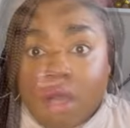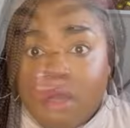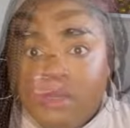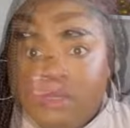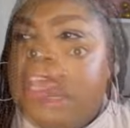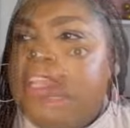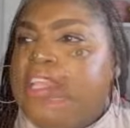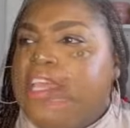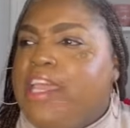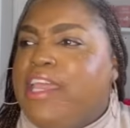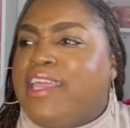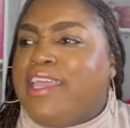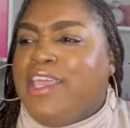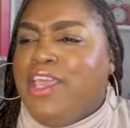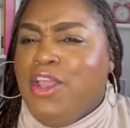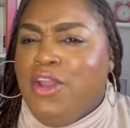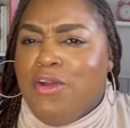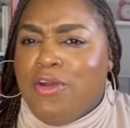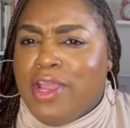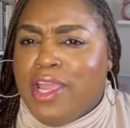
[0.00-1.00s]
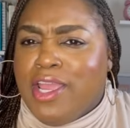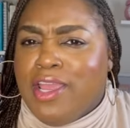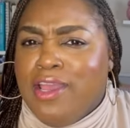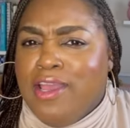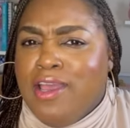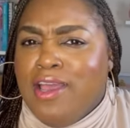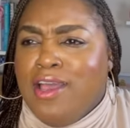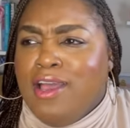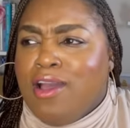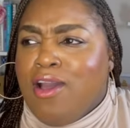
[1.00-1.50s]
And then Keurig
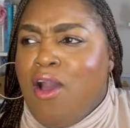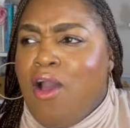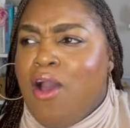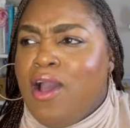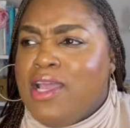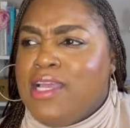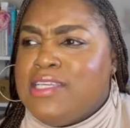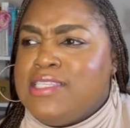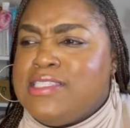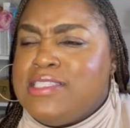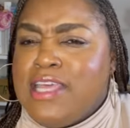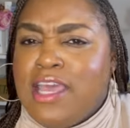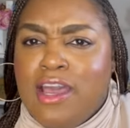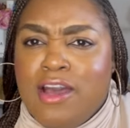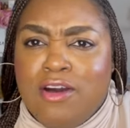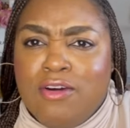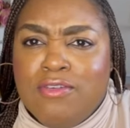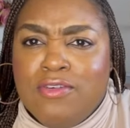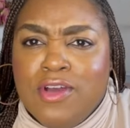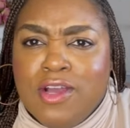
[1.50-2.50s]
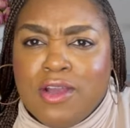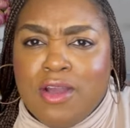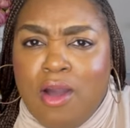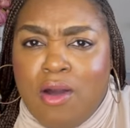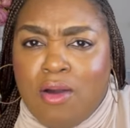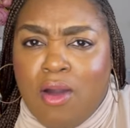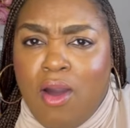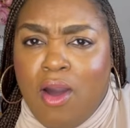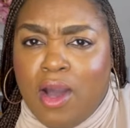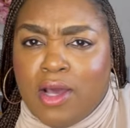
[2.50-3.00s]
call himself,
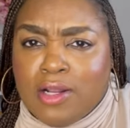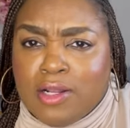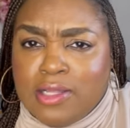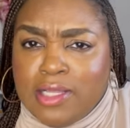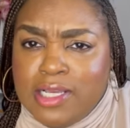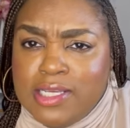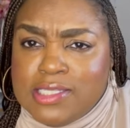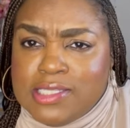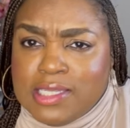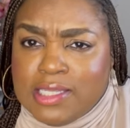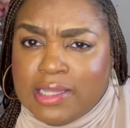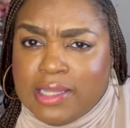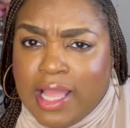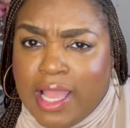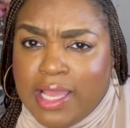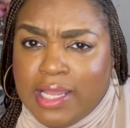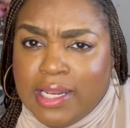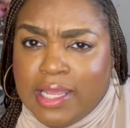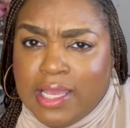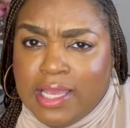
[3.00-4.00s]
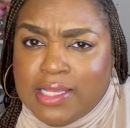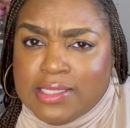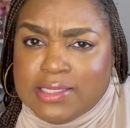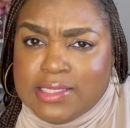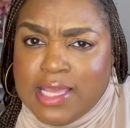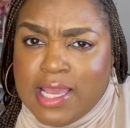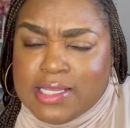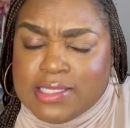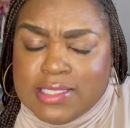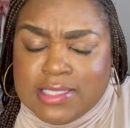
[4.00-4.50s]
gonna call the leasing lady in
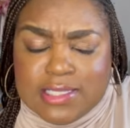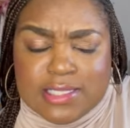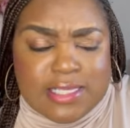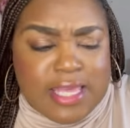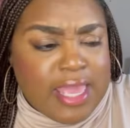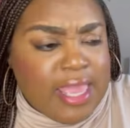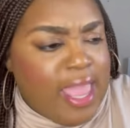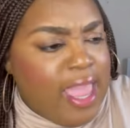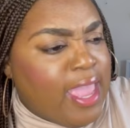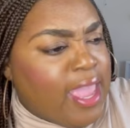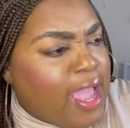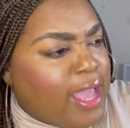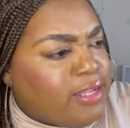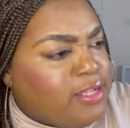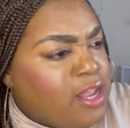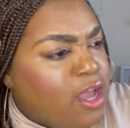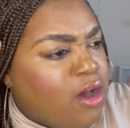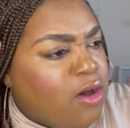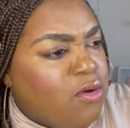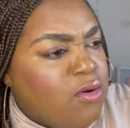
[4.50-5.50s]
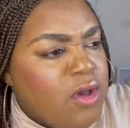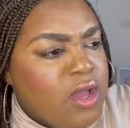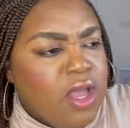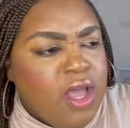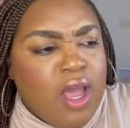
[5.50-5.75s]
Texas and say, hey, I know